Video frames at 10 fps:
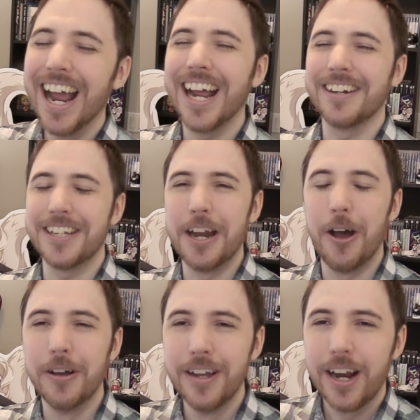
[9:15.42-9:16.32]
And, you
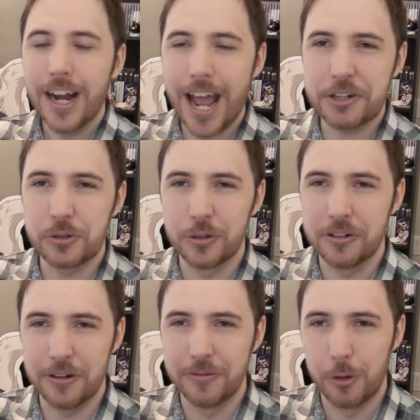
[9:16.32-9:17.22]
know, an actual
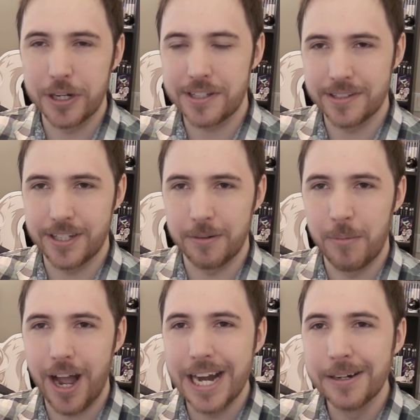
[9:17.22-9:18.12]
girl voice instead of
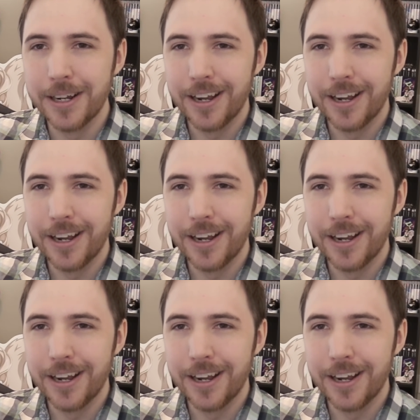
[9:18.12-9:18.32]
mine.